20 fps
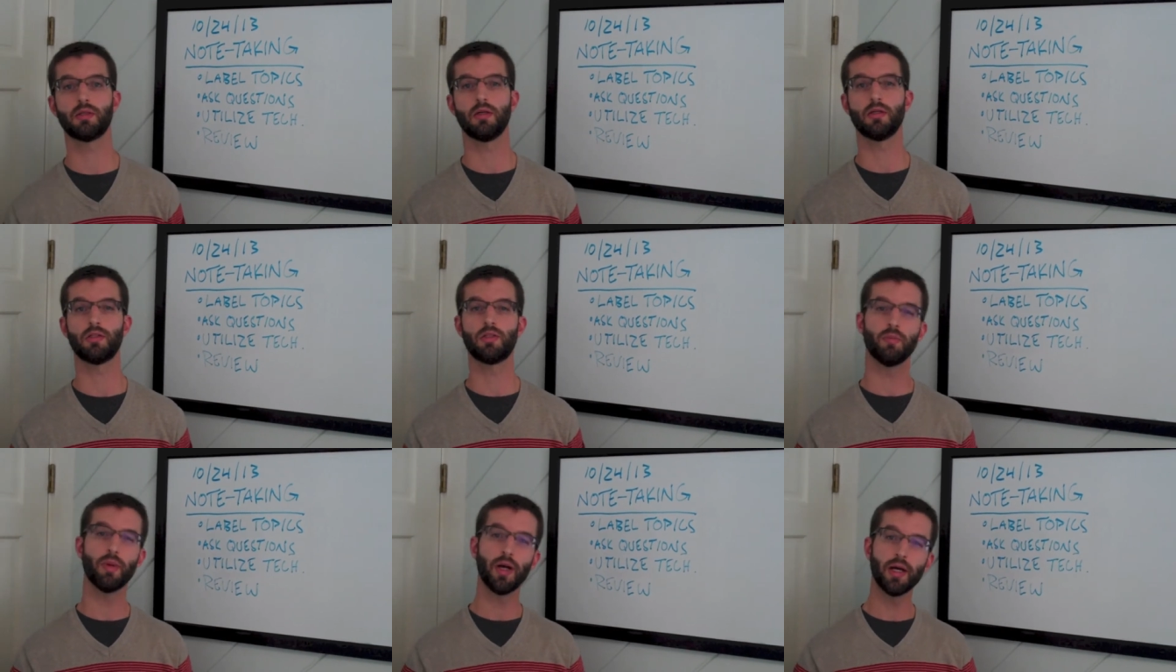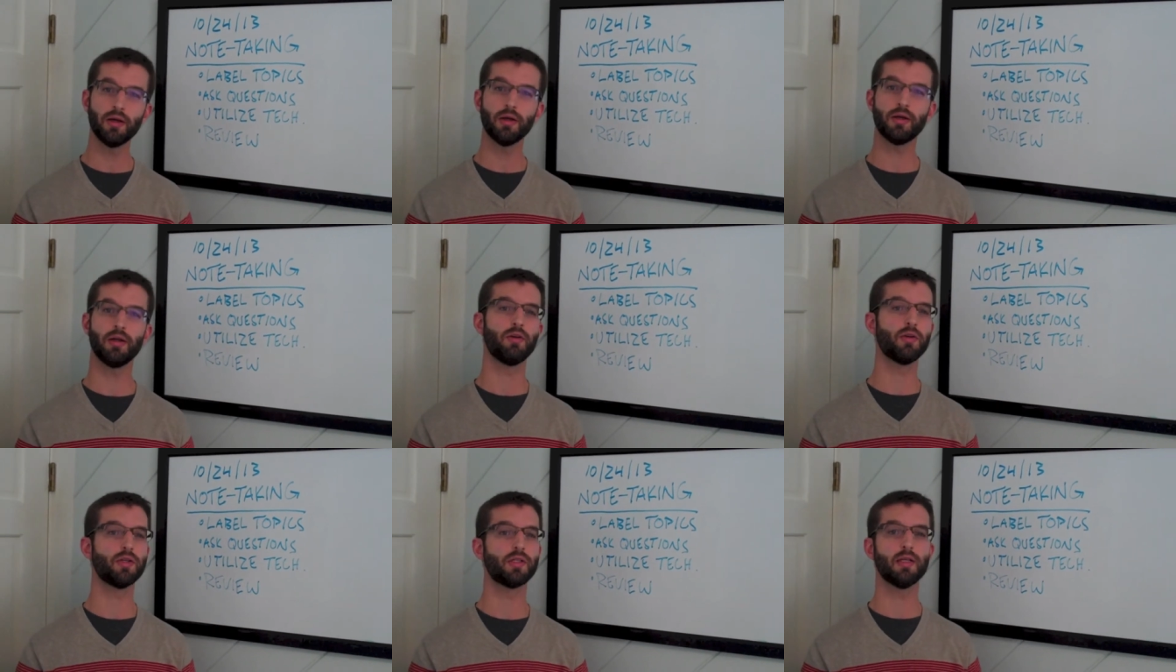because you might
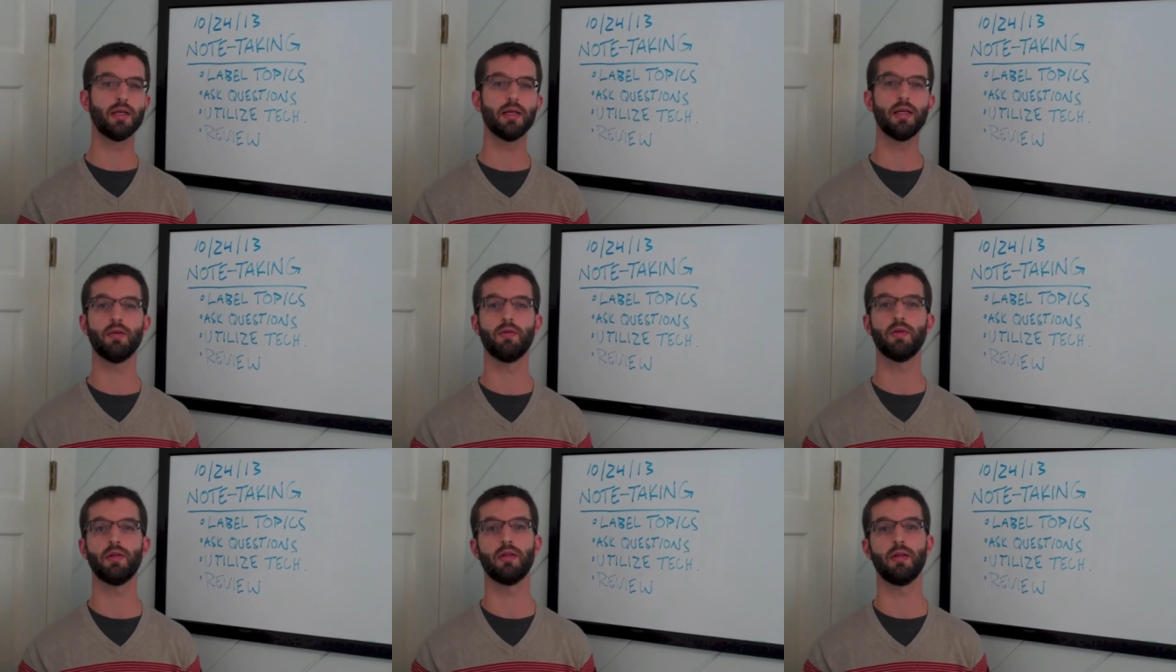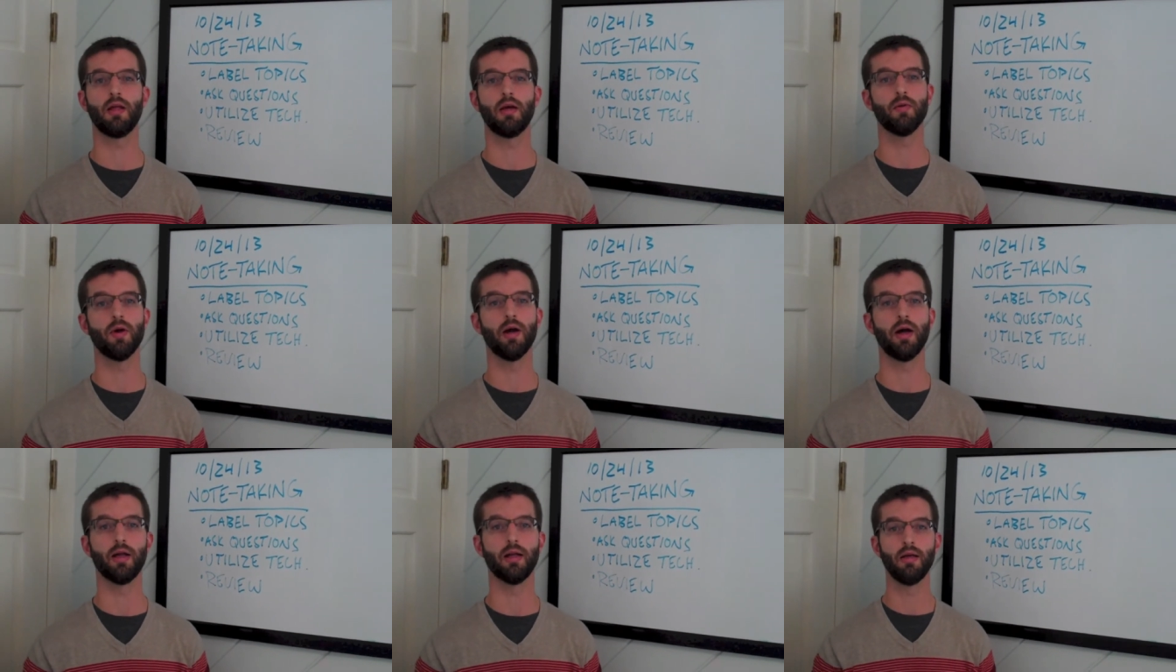not understand everything they
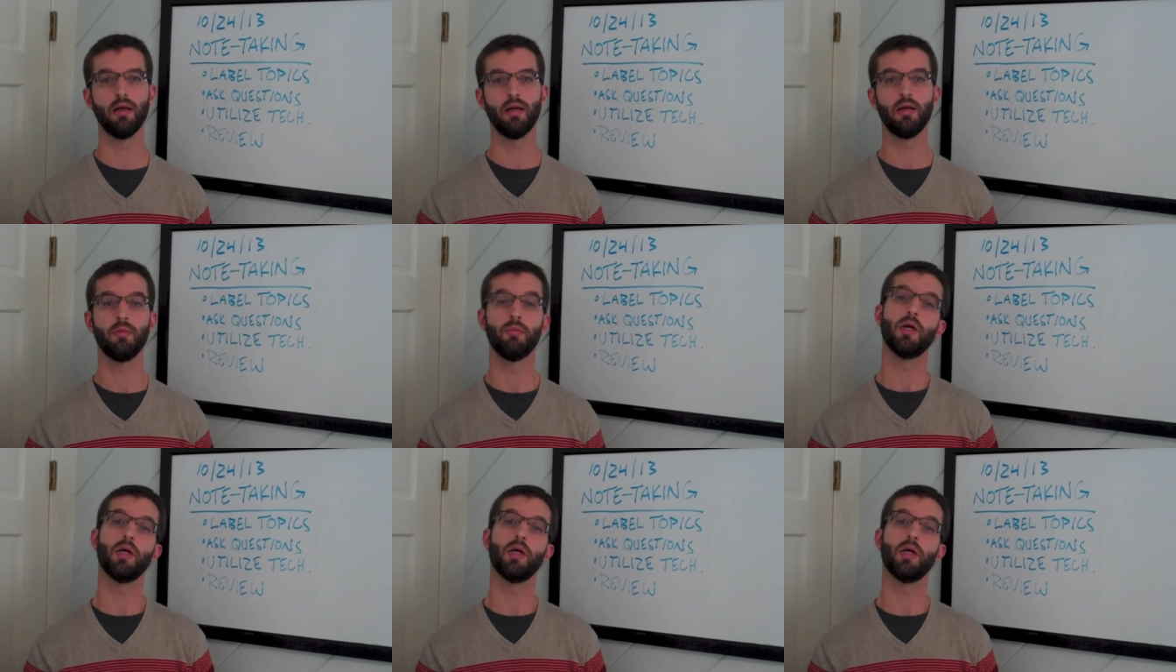write.